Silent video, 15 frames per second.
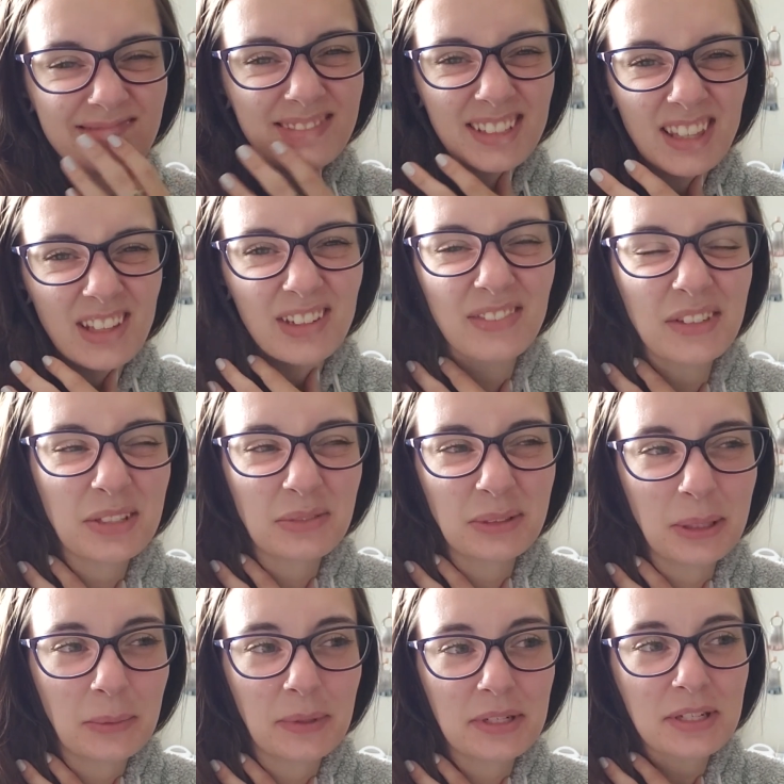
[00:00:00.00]
neither of us
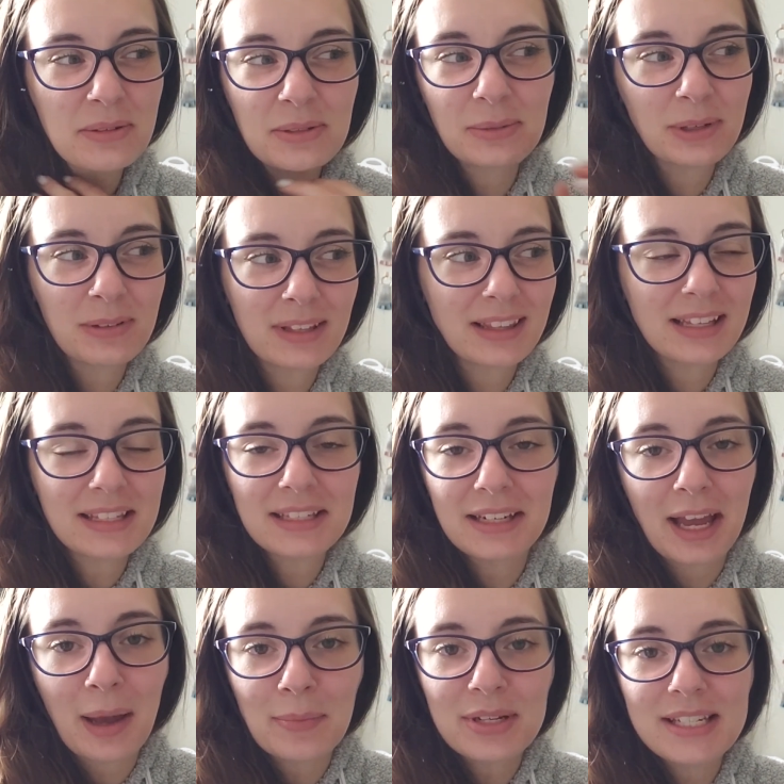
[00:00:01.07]
really want to. So I don't think that's going
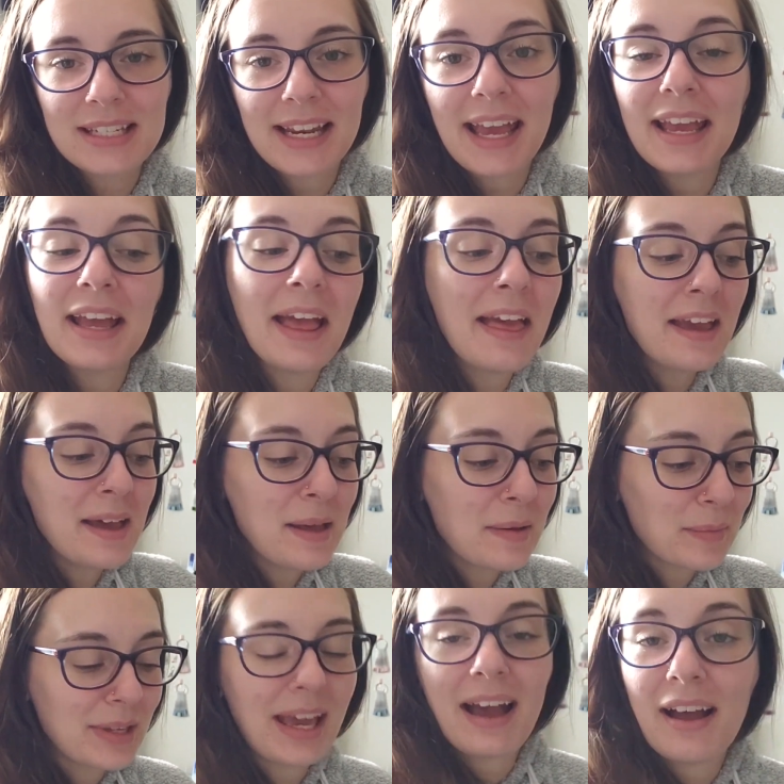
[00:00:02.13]
to happen today.
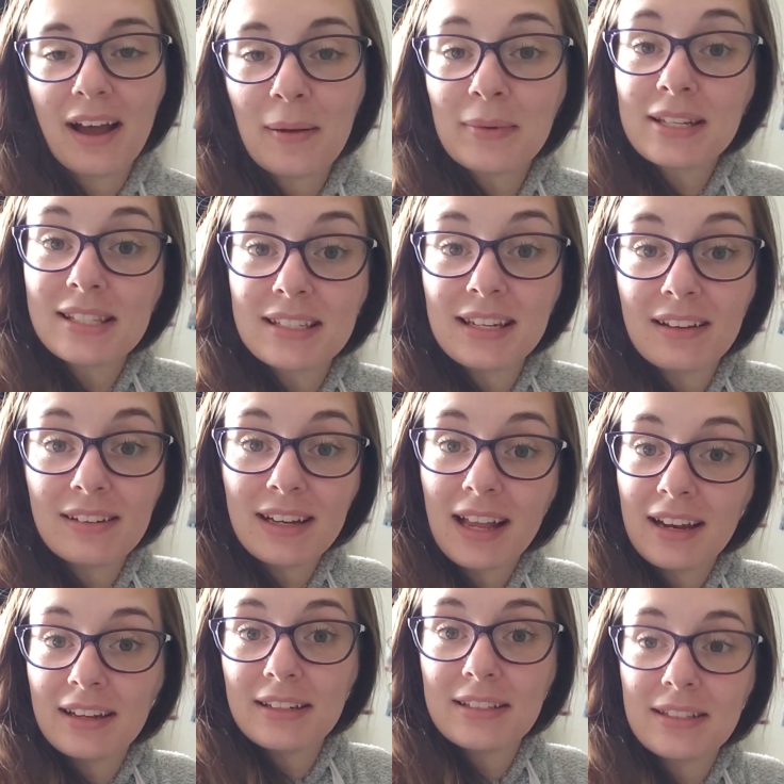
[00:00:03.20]
But yeah, I'm going to sit down and
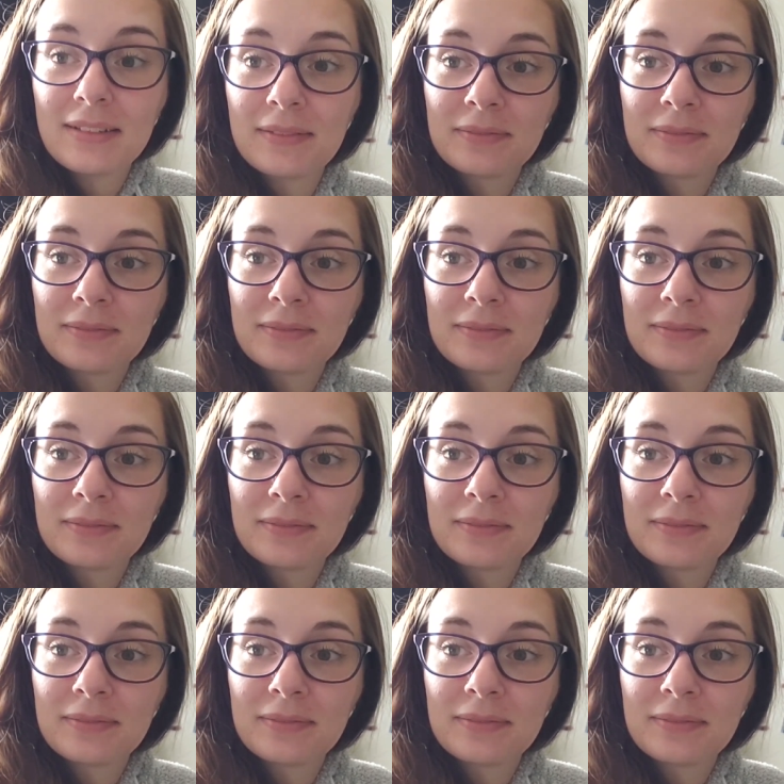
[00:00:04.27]
edit.